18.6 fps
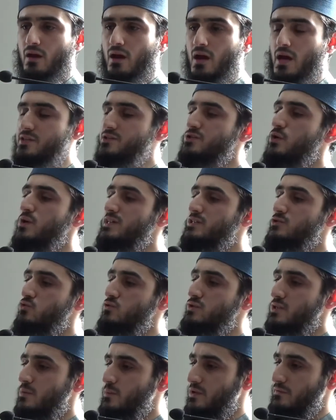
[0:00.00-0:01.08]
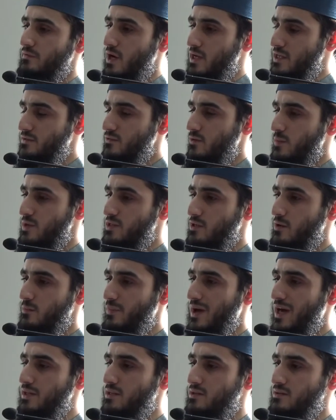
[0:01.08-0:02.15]
And so he sought some advice from his
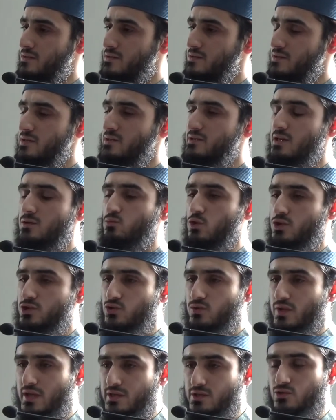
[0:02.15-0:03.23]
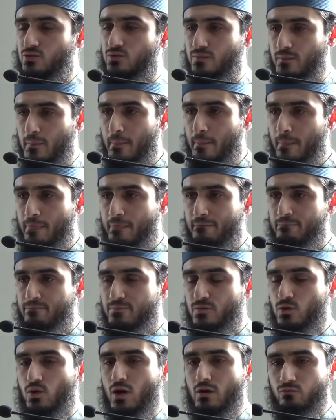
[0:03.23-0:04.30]
companions. He said, what should I do?
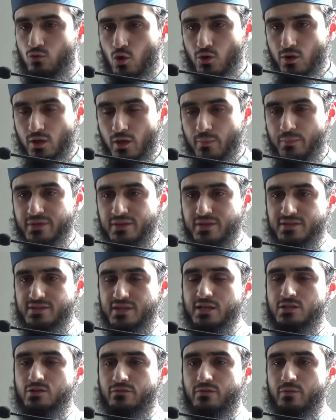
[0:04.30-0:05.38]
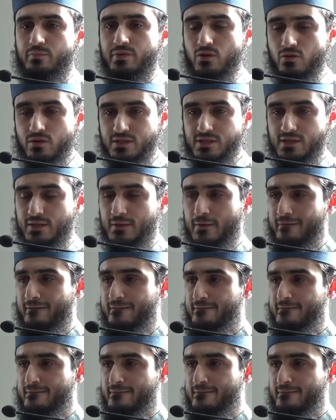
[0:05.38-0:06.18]
You know, I've woken up in this state of impurity.